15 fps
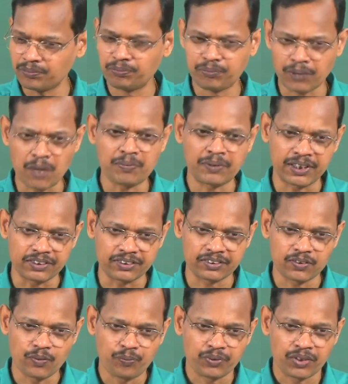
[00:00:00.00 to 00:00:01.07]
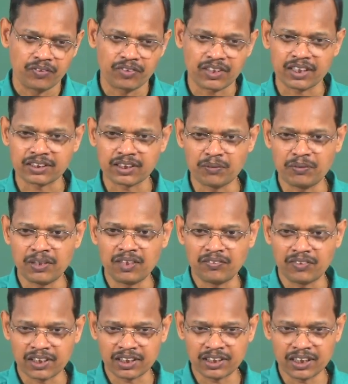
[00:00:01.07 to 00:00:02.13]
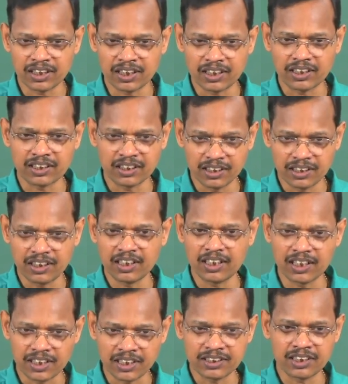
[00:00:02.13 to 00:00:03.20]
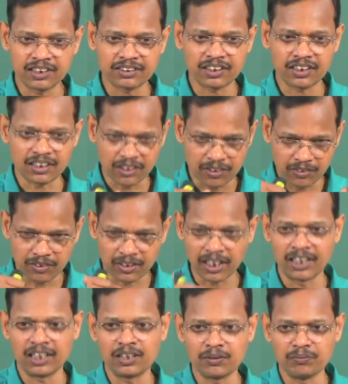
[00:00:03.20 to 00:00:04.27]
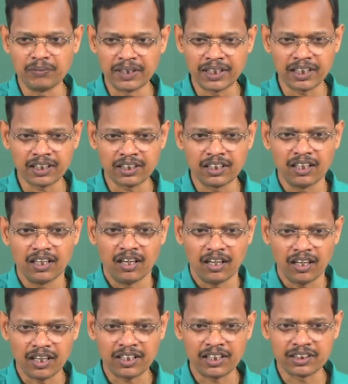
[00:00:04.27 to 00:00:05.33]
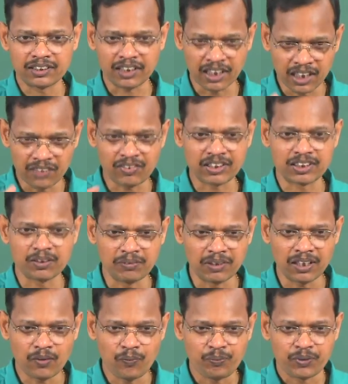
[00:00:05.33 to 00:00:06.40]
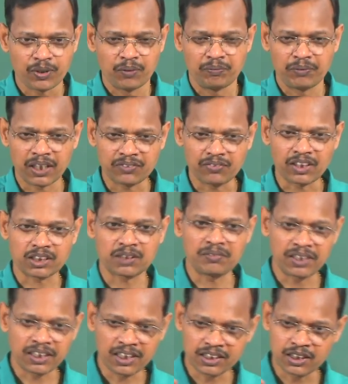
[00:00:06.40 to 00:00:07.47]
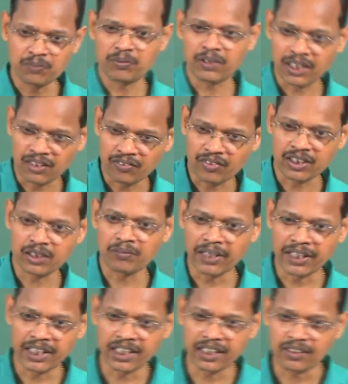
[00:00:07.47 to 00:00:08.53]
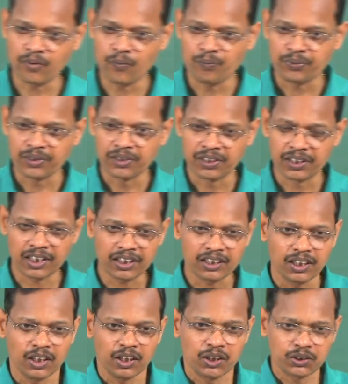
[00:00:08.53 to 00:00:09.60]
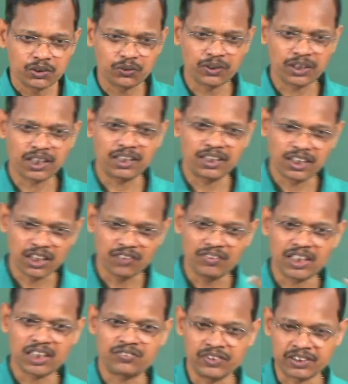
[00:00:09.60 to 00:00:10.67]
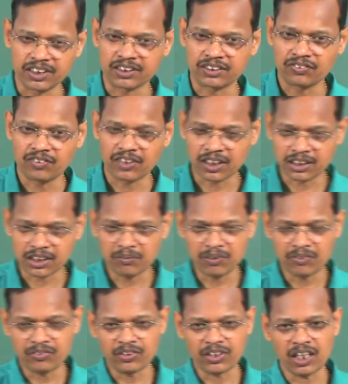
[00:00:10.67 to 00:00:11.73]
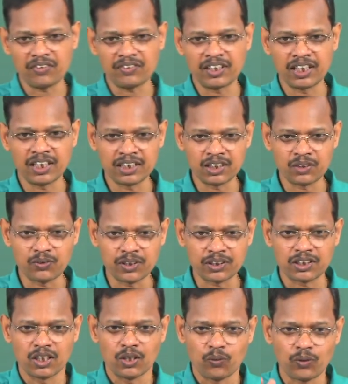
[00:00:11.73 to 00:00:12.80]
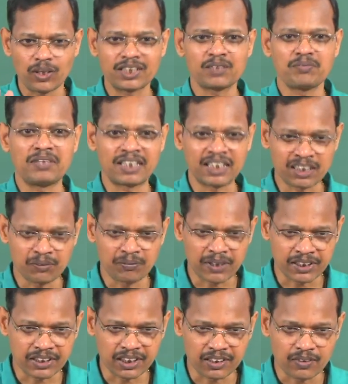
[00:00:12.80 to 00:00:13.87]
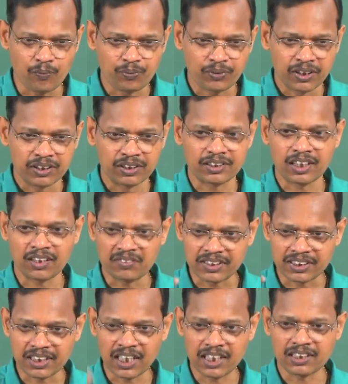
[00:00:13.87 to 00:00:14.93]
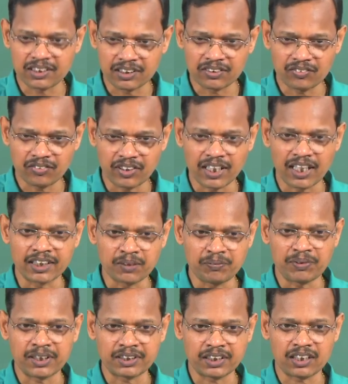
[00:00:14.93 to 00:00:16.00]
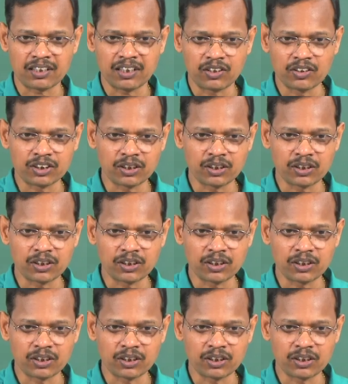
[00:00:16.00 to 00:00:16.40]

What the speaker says: properties. For example, whether the DNA regions are highly bending or is highly flexible, because flexibility is important for the binding, right. So, you can derive various features. For example, if you have a DNA sequence, what is the melting temperature? This can withstand for high temperature or low